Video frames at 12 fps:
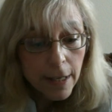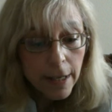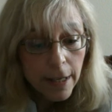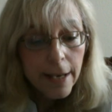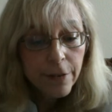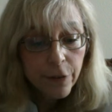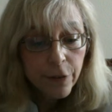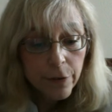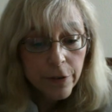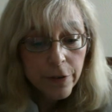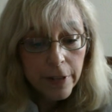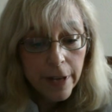he
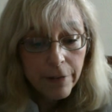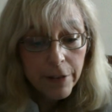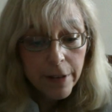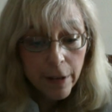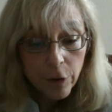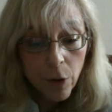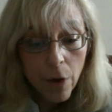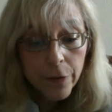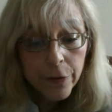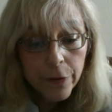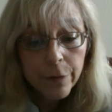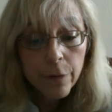served as a Navy dental
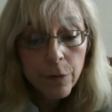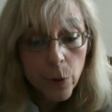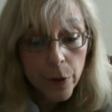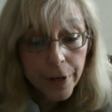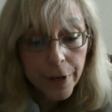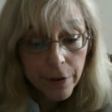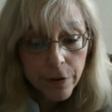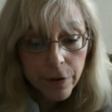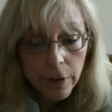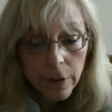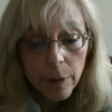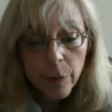officer for 4
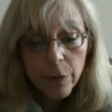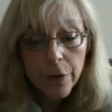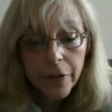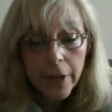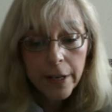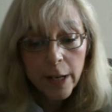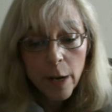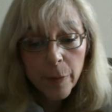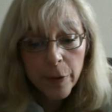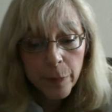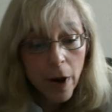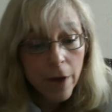years before setting up
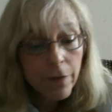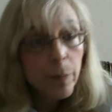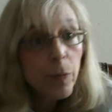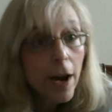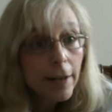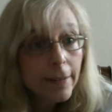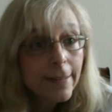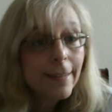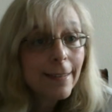his private practice in